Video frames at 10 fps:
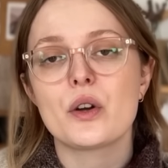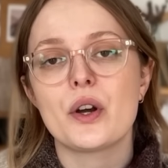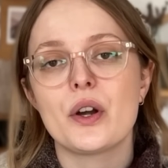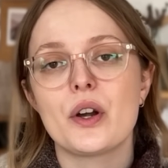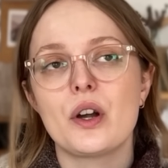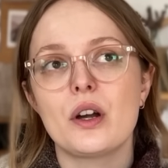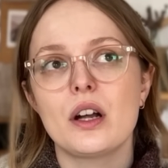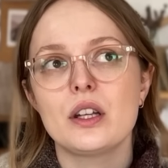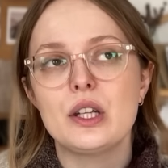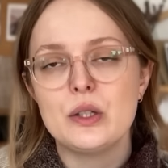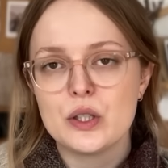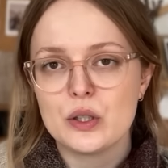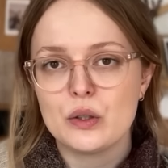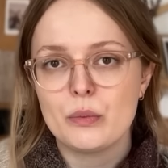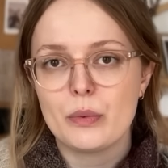Her
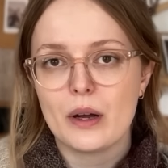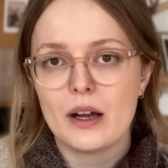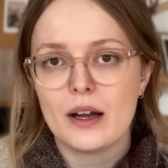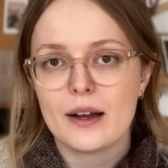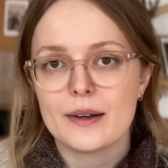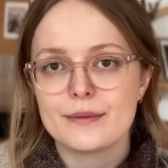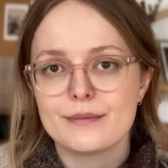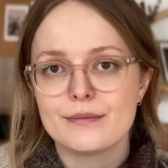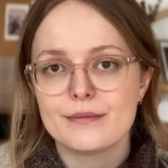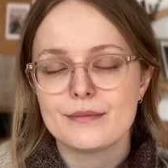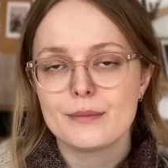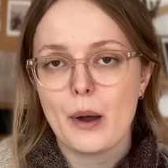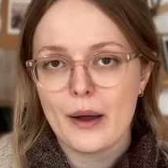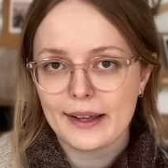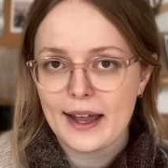YouTube
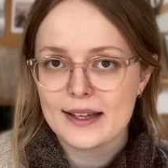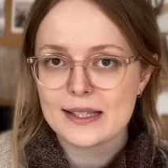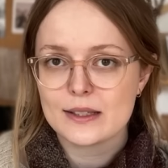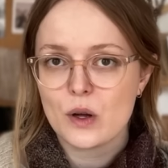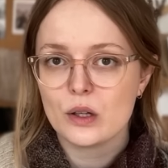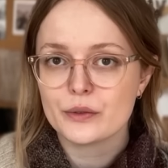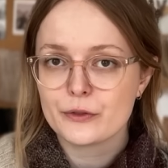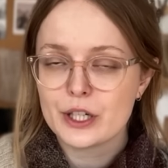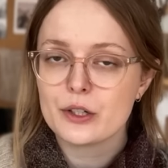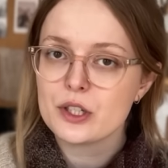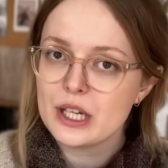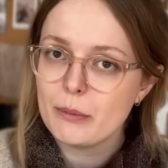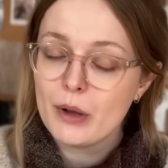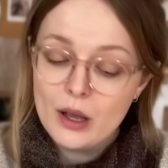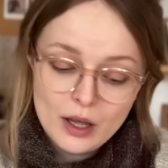podcast is called Free Your Sheep.